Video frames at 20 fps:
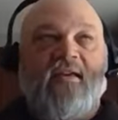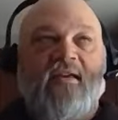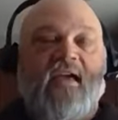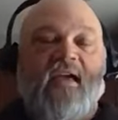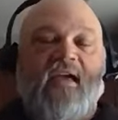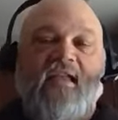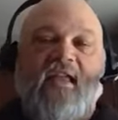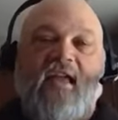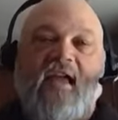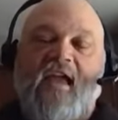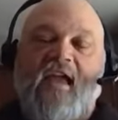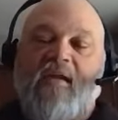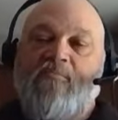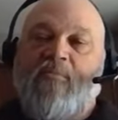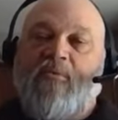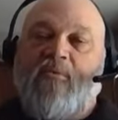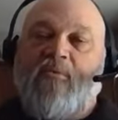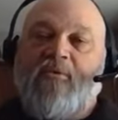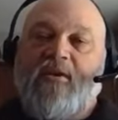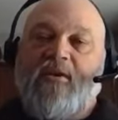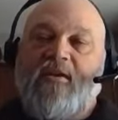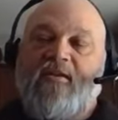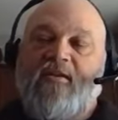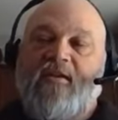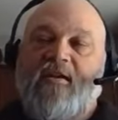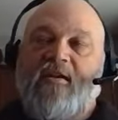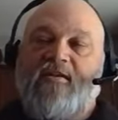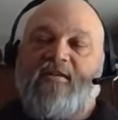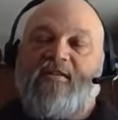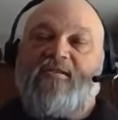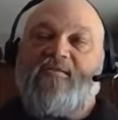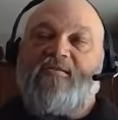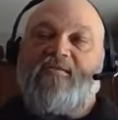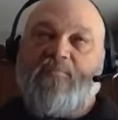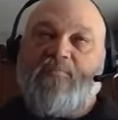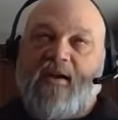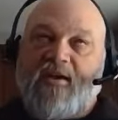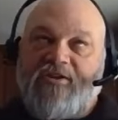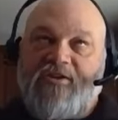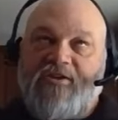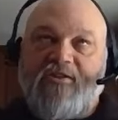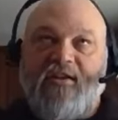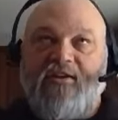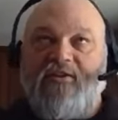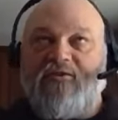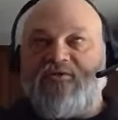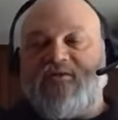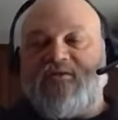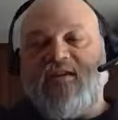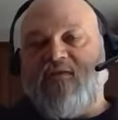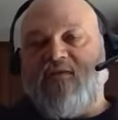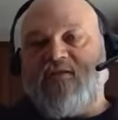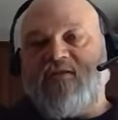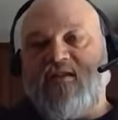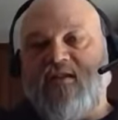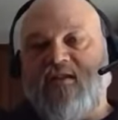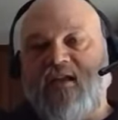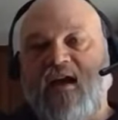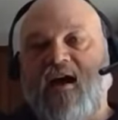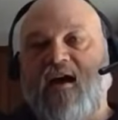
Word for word: And Aimpoint, and especially you'll see this in the